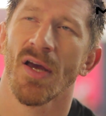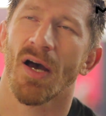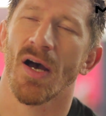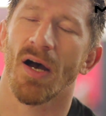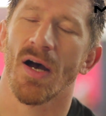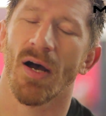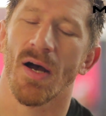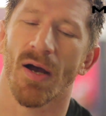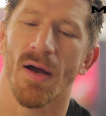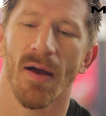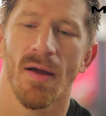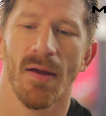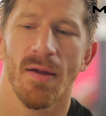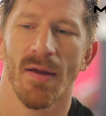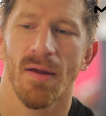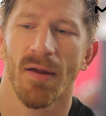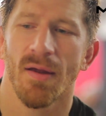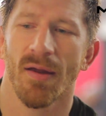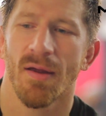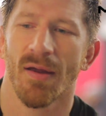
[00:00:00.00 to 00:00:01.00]

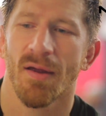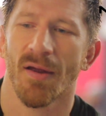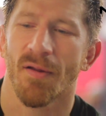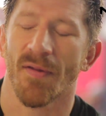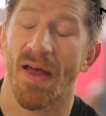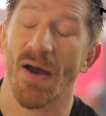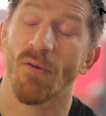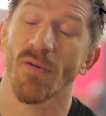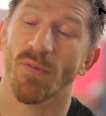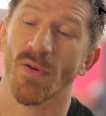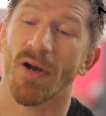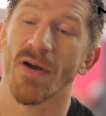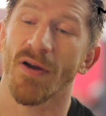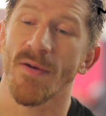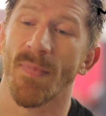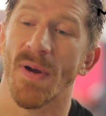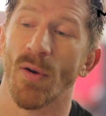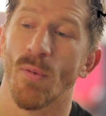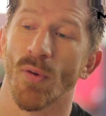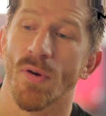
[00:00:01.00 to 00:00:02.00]
That was probably
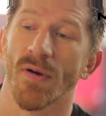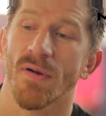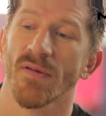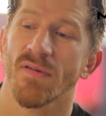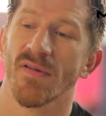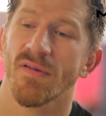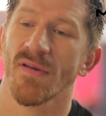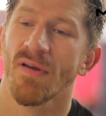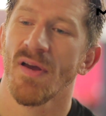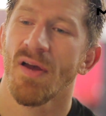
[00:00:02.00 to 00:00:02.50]
my worst.